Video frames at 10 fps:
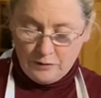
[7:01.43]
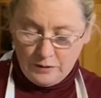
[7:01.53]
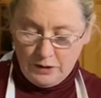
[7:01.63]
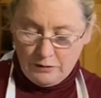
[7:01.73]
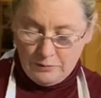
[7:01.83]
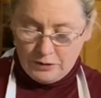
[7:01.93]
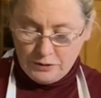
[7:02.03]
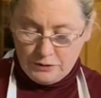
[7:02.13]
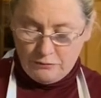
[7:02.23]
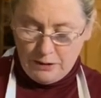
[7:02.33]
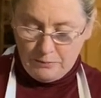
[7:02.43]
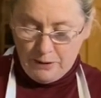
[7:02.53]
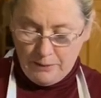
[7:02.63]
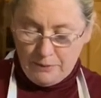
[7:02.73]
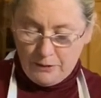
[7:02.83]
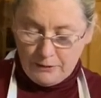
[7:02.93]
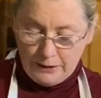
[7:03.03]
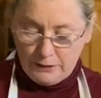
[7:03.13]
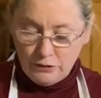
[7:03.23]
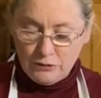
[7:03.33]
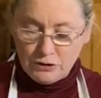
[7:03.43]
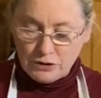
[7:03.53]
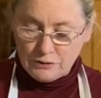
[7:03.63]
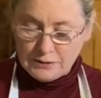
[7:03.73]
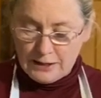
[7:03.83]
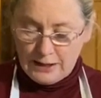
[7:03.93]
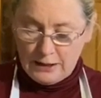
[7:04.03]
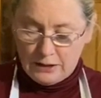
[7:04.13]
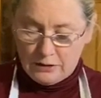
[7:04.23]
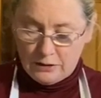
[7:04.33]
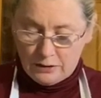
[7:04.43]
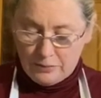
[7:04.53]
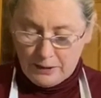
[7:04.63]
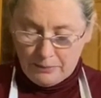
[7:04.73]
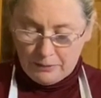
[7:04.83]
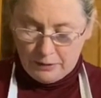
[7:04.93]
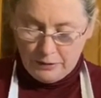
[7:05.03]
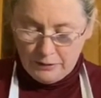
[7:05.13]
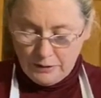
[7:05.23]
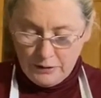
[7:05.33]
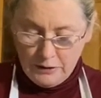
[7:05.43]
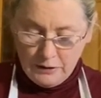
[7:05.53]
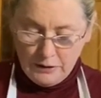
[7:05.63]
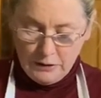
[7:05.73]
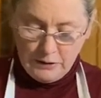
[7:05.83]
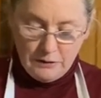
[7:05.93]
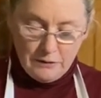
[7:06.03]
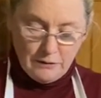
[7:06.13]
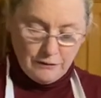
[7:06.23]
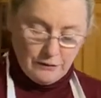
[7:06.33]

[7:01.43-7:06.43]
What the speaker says: here I'm onto the red pepper, and you could use any colour pepper for